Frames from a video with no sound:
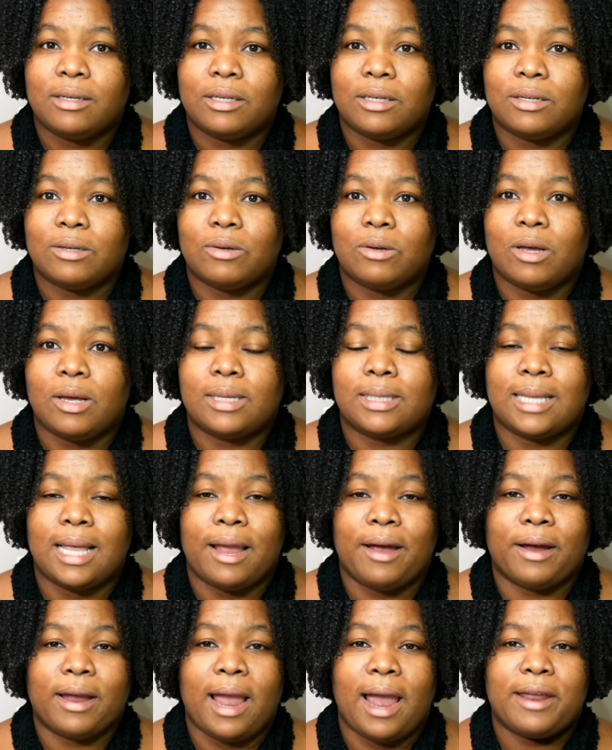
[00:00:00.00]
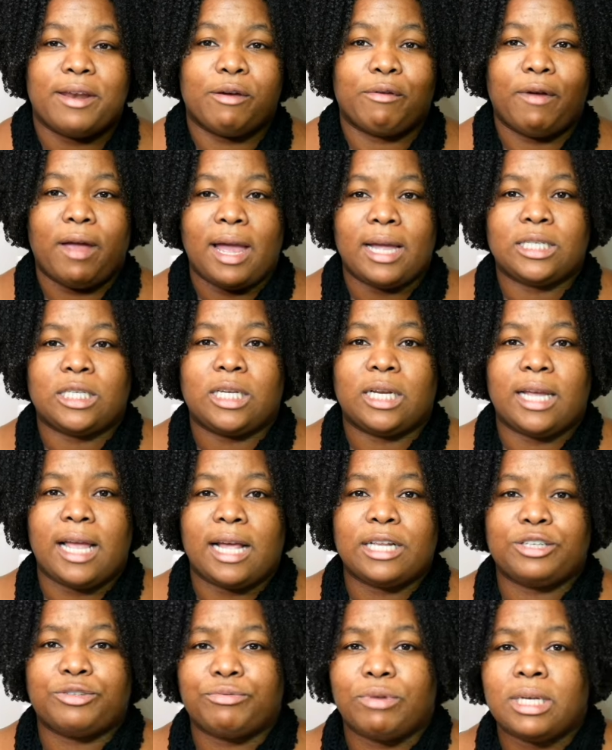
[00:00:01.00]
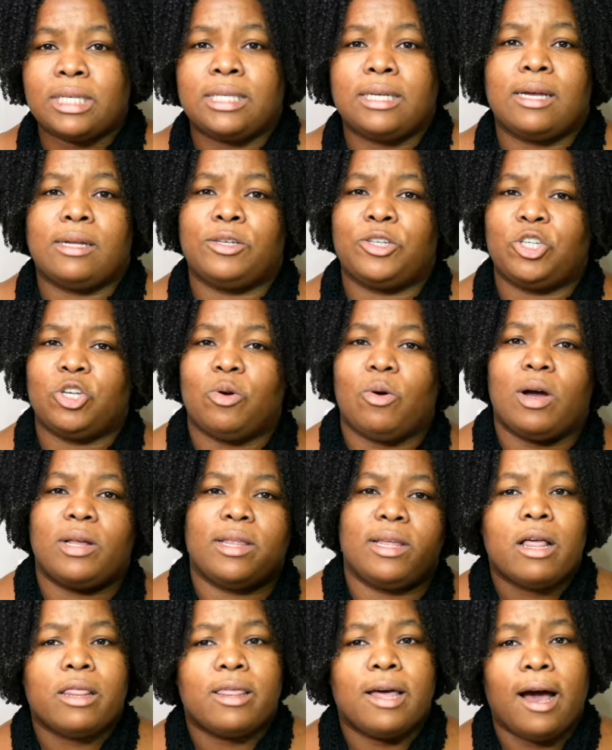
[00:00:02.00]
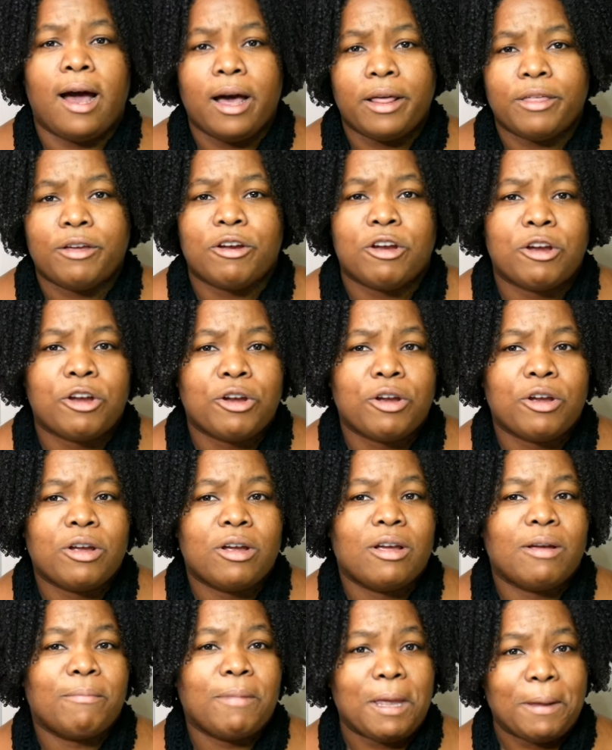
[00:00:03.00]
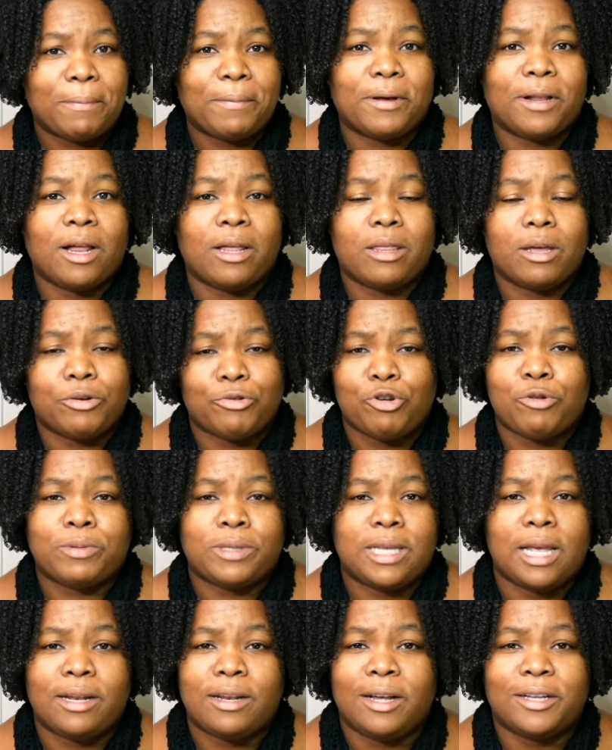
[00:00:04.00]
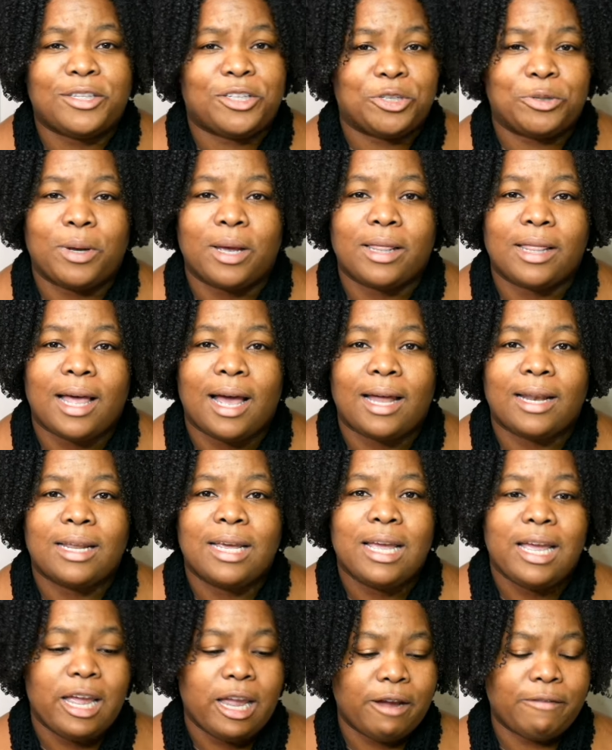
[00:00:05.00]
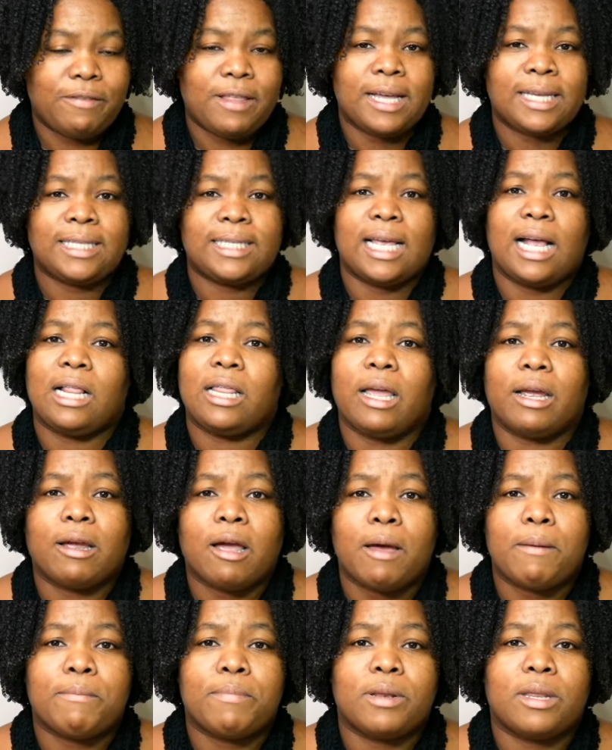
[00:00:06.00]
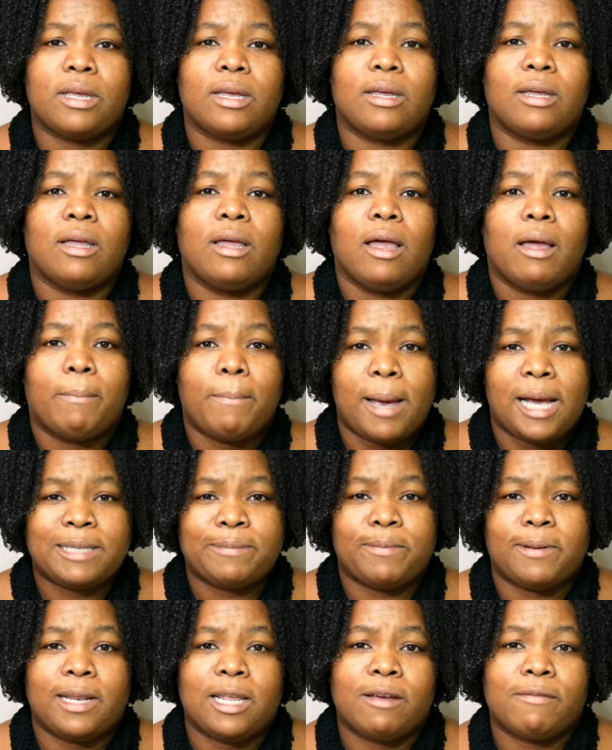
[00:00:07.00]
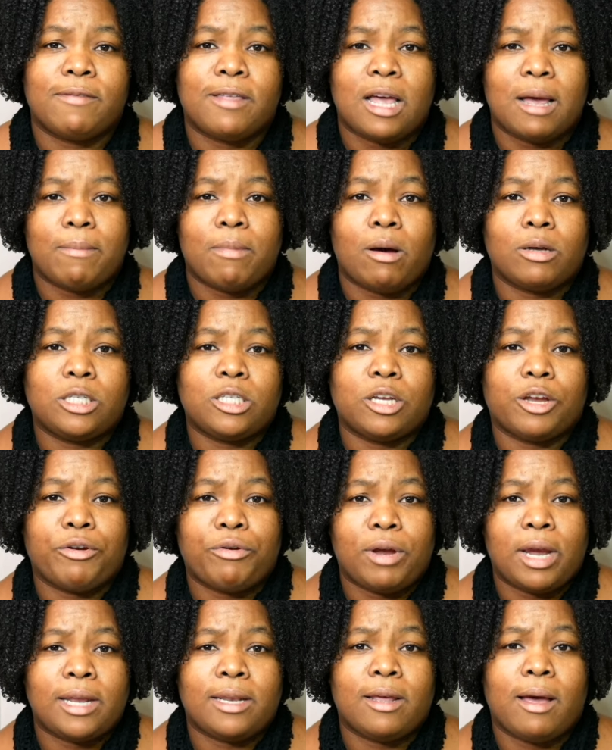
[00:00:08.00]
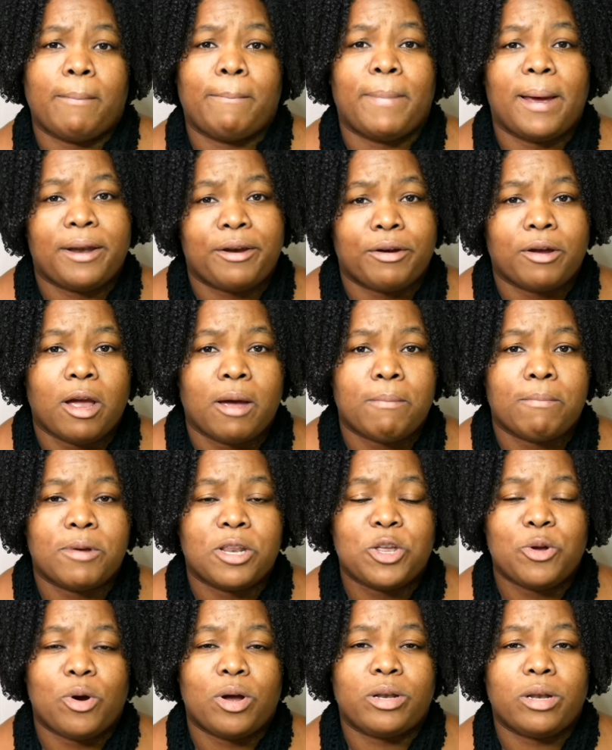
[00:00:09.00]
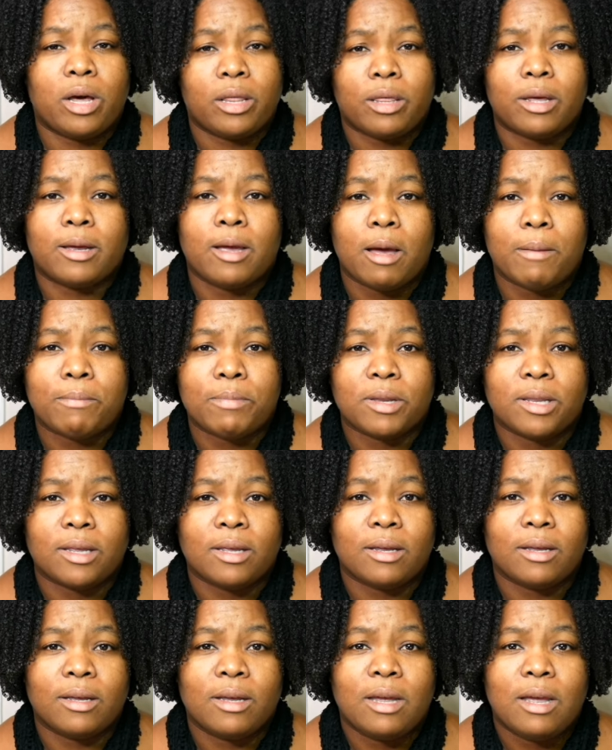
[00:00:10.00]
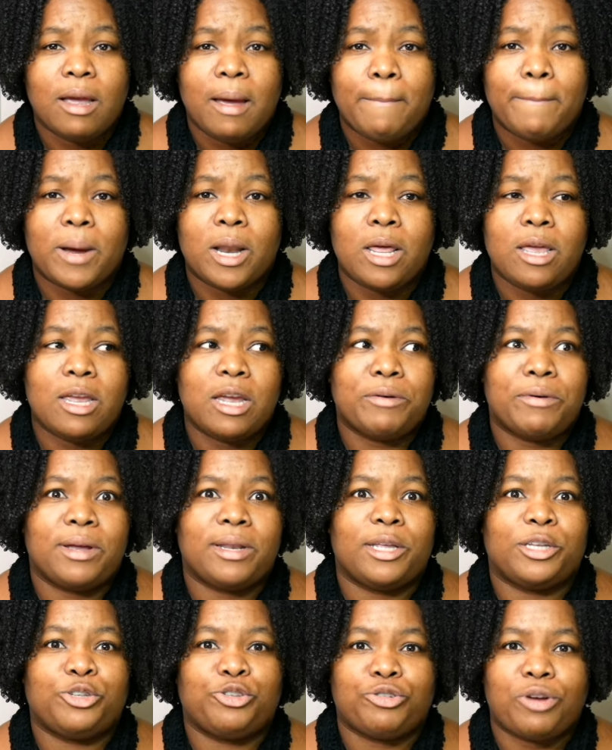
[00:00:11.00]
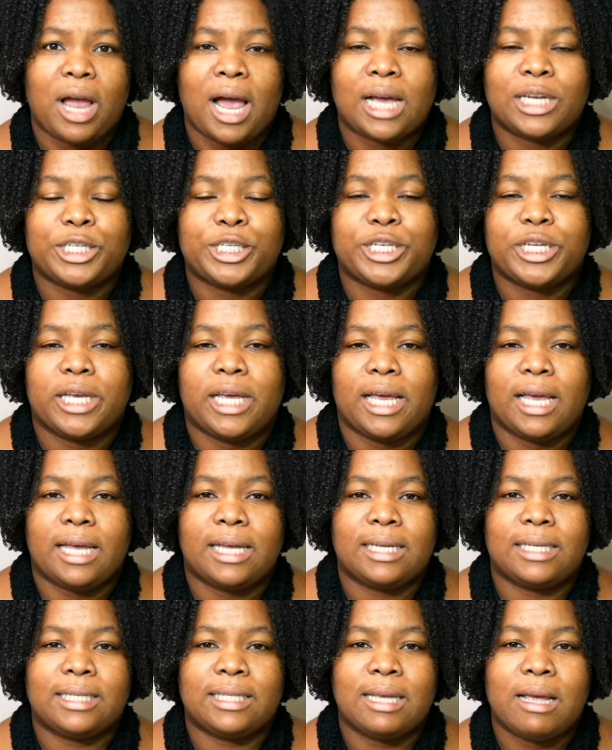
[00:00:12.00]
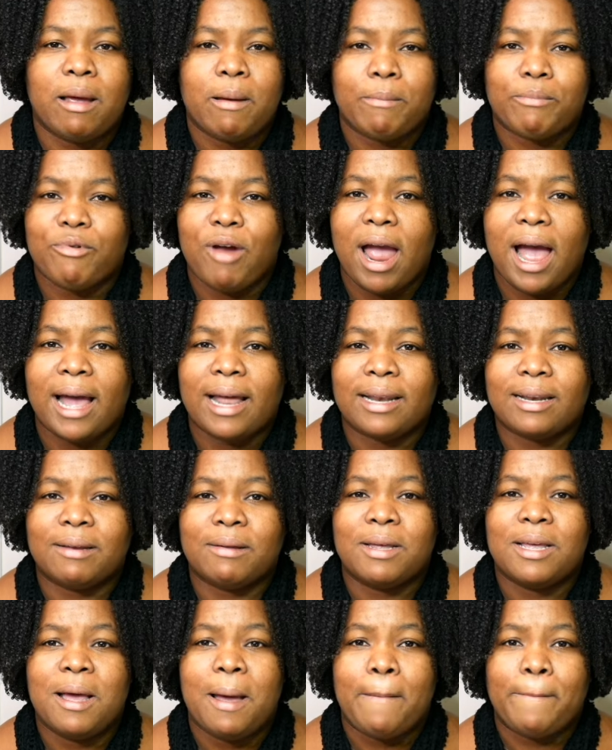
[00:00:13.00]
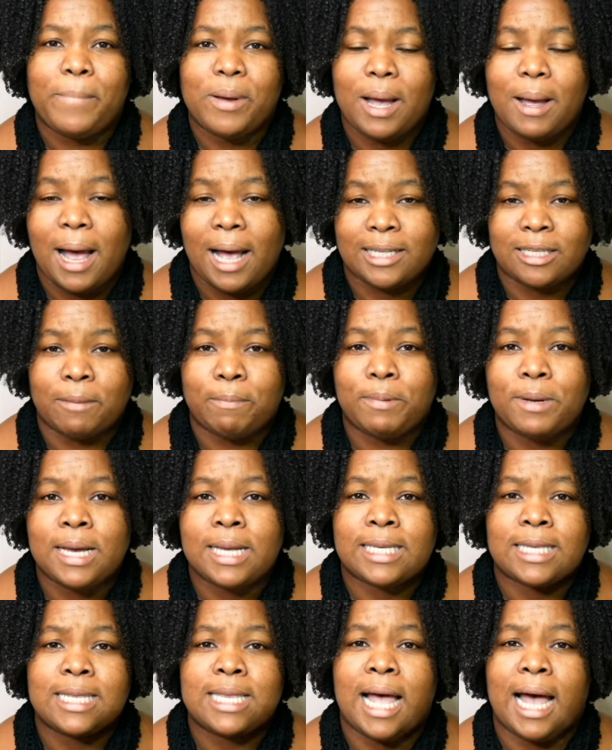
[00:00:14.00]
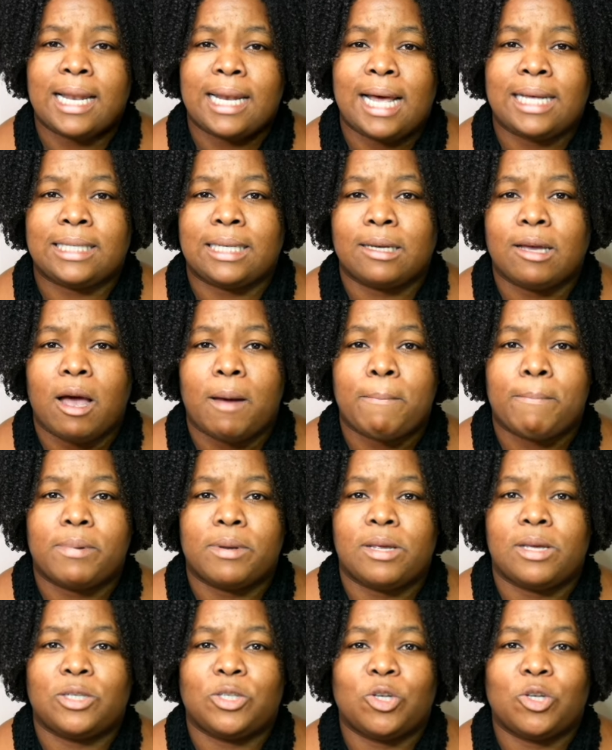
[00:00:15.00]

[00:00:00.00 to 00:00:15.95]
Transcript: You know, because they are kind of hedged against risk and so on. The other people, other groups, they're not doing that. If they sell their company, best believe they're about to create a better company or another company. But he already trashed his brand as a person and as a company.